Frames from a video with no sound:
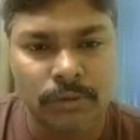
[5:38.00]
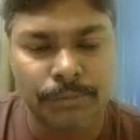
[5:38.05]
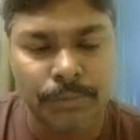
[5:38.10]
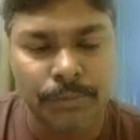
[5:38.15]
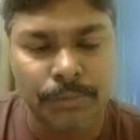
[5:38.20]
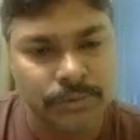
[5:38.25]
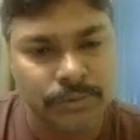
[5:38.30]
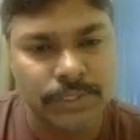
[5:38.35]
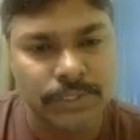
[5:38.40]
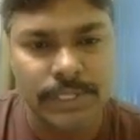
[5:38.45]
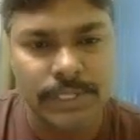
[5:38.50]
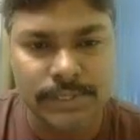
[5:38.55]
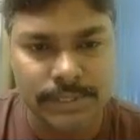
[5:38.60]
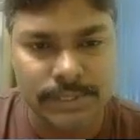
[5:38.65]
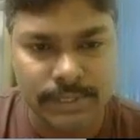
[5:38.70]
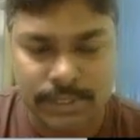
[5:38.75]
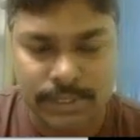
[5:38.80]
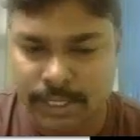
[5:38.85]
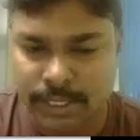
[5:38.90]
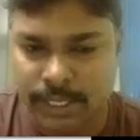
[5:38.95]

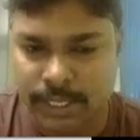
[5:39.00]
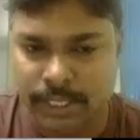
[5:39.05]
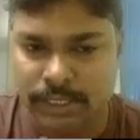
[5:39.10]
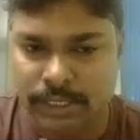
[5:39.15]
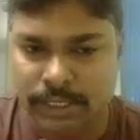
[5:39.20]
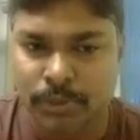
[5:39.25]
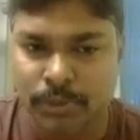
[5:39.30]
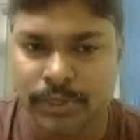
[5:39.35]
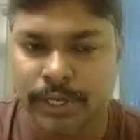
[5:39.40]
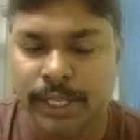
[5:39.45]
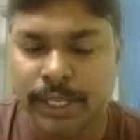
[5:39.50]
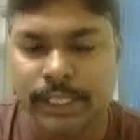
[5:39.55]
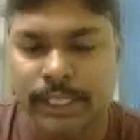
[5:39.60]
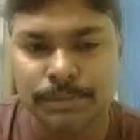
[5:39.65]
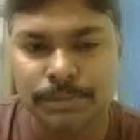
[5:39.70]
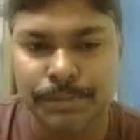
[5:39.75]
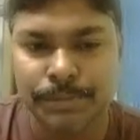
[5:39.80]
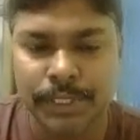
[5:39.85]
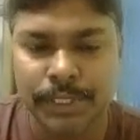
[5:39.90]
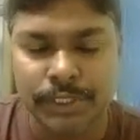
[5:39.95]
process the corresponding
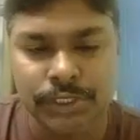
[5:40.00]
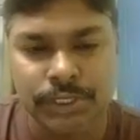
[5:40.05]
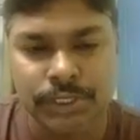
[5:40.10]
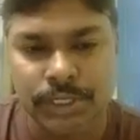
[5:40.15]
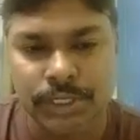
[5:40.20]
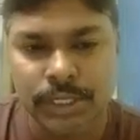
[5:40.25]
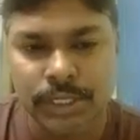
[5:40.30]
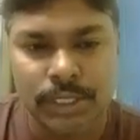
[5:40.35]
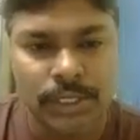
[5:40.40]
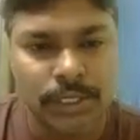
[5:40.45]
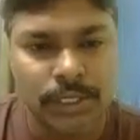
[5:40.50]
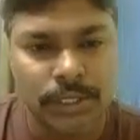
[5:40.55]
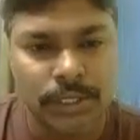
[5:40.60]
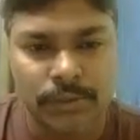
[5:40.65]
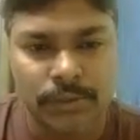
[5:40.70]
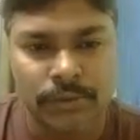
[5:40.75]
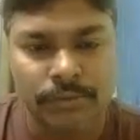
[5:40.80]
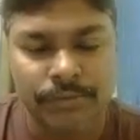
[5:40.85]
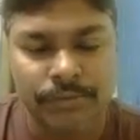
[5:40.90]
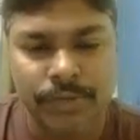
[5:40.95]
speech
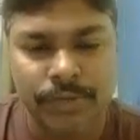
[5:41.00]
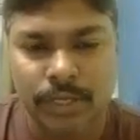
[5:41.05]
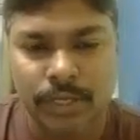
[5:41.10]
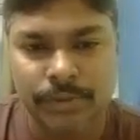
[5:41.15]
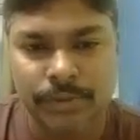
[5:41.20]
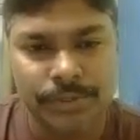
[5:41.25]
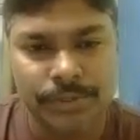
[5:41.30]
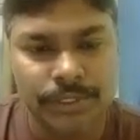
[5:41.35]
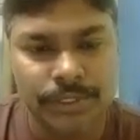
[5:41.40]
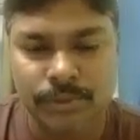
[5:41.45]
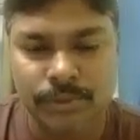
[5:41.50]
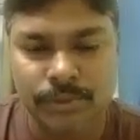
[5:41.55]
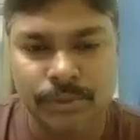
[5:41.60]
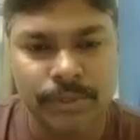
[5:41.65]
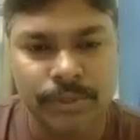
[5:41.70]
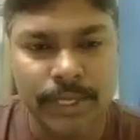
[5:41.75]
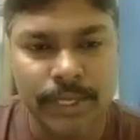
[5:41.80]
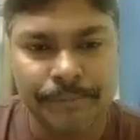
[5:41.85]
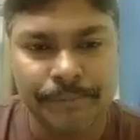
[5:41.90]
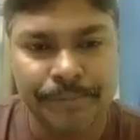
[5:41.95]
frequencies
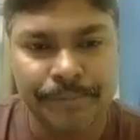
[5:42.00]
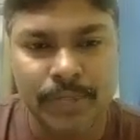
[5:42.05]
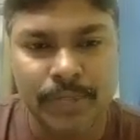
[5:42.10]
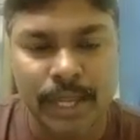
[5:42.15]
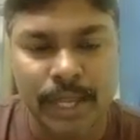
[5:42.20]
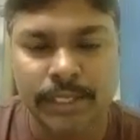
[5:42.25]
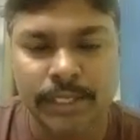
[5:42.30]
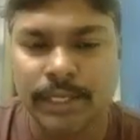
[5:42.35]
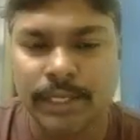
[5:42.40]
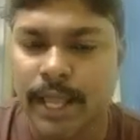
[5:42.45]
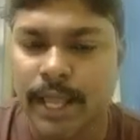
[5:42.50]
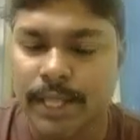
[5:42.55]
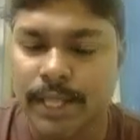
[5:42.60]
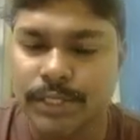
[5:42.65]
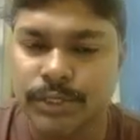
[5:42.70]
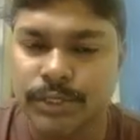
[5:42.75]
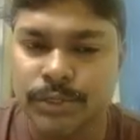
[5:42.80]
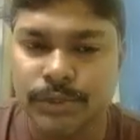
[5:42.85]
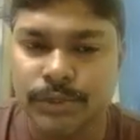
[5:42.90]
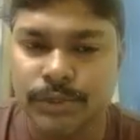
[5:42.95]
only, and it
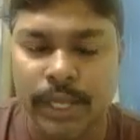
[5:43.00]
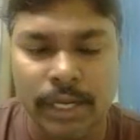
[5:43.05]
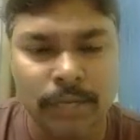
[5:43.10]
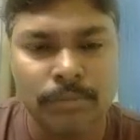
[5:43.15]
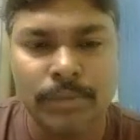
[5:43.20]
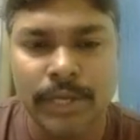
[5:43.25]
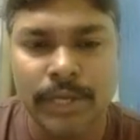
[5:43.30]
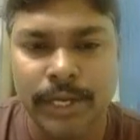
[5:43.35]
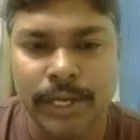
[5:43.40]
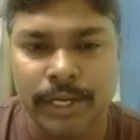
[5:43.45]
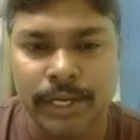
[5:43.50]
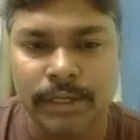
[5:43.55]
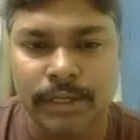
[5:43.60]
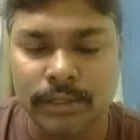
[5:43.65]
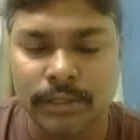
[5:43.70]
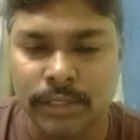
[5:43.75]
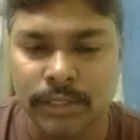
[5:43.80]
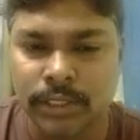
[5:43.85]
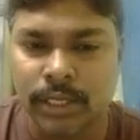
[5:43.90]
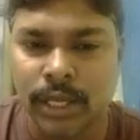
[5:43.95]
has to eliminate
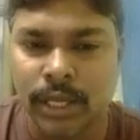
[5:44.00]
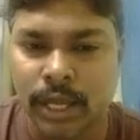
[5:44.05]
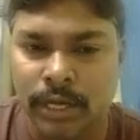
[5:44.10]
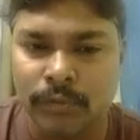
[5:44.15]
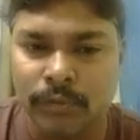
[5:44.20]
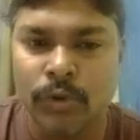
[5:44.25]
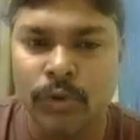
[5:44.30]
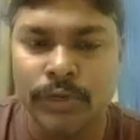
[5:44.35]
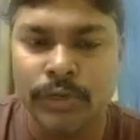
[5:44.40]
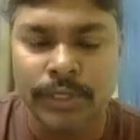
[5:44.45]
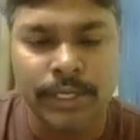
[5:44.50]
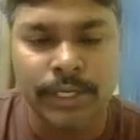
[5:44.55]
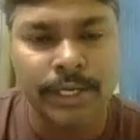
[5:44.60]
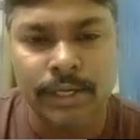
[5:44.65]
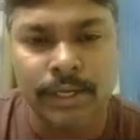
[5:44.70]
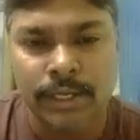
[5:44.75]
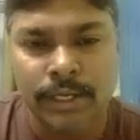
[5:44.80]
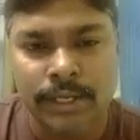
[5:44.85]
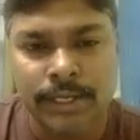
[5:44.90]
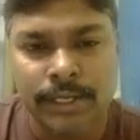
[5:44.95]
the
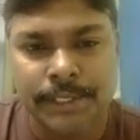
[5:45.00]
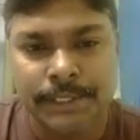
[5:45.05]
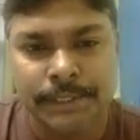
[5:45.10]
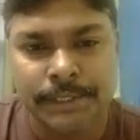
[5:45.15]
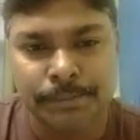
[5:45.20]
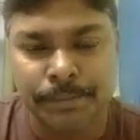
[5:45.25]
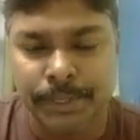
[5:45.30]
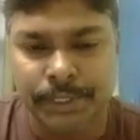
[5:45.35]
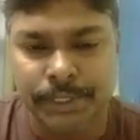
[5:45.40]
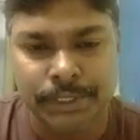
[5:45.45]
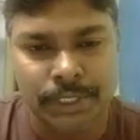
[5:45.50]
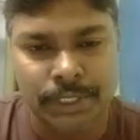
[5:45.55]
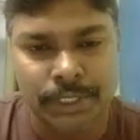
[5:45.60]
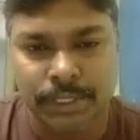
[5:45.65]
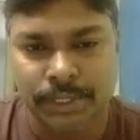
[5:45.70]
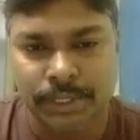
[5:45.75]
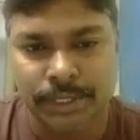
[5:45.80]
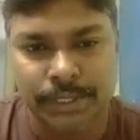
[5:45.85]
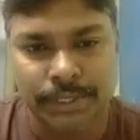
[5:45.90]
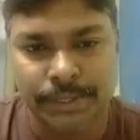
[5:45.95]
unwanted speech
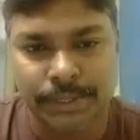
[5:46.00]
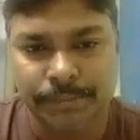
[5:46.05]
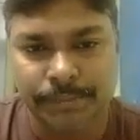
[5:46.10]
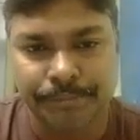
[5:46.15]
content.